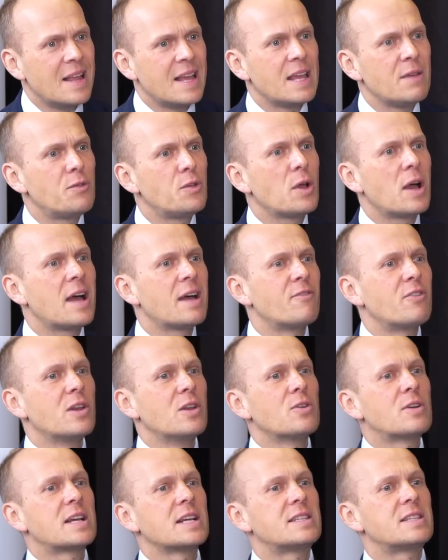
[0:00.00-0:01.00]
If you have a
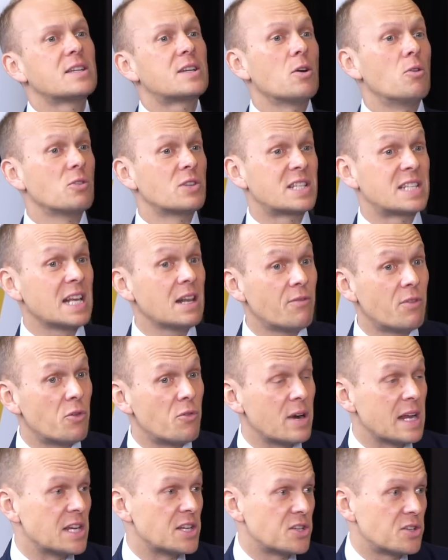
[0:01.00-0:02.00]
look at the gold-silver
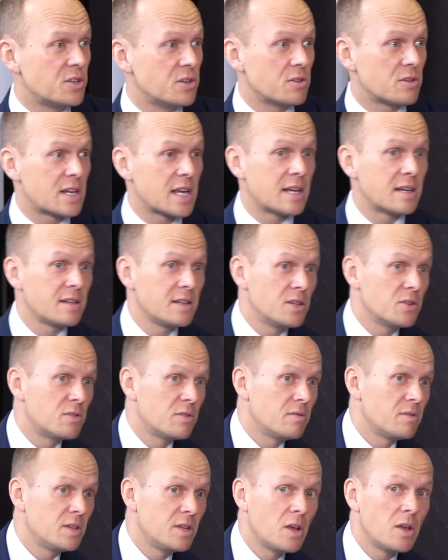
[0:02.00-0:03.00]
ratio,
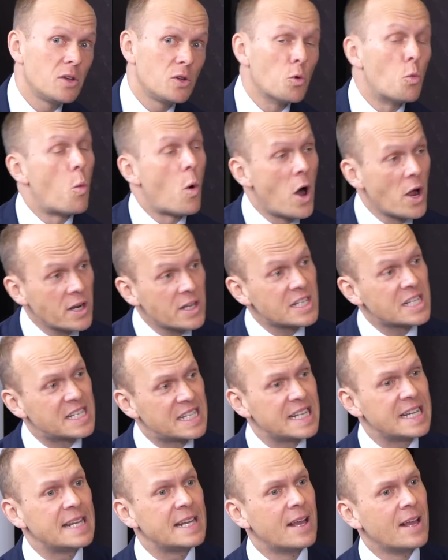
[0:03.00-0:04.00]
you want to
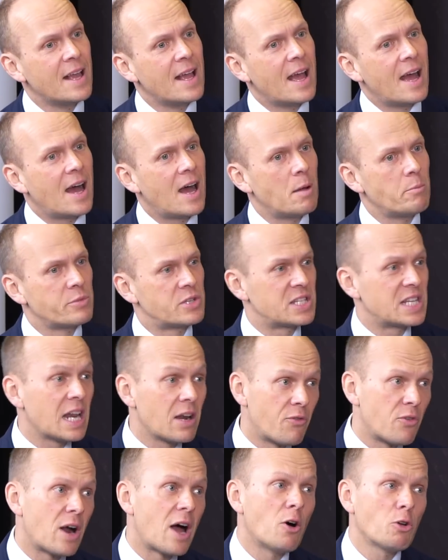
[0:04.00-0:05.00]
see
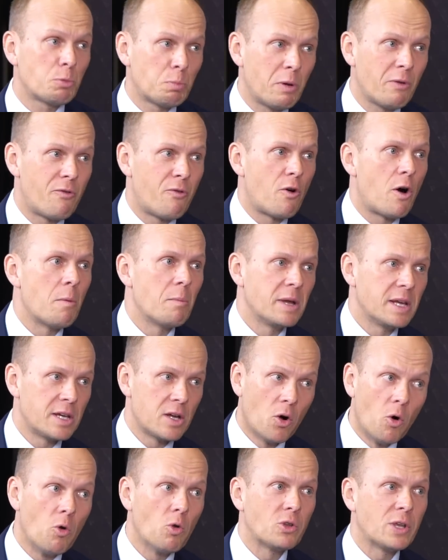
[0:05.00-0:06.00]
silver outperforming
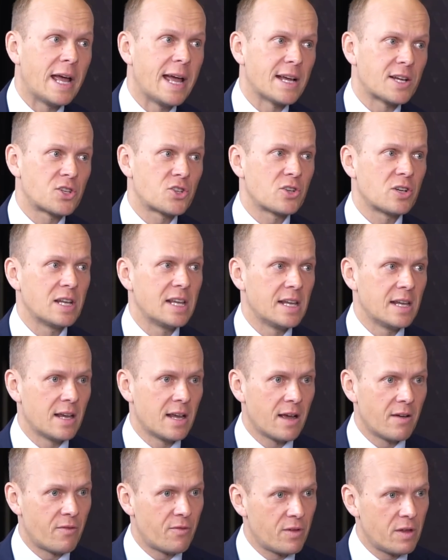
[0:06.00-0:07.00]
gold actually. Yeah?